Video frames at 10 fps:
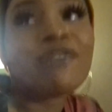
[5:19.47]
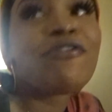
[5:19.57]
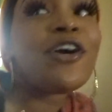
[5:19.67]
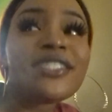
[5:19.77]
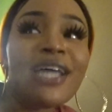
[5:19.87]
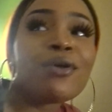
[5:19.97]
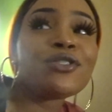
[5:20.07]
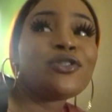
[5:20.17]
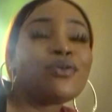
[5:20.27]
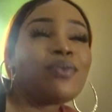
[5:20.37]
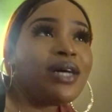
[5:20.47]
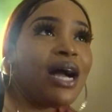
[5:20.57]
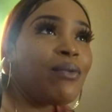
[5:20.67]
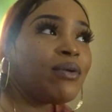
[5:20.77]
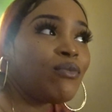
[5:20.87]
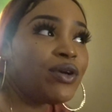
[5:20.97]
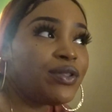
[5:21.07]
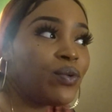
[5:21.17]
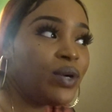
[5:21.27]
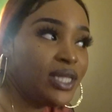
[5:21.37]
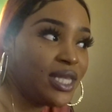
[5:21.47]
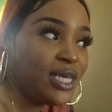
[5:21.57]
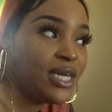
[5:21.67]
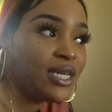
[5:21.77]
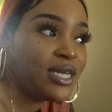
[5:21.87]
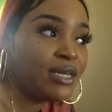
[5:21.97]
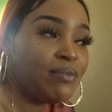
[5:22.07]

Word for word: first I want to, well, I want more than one thing.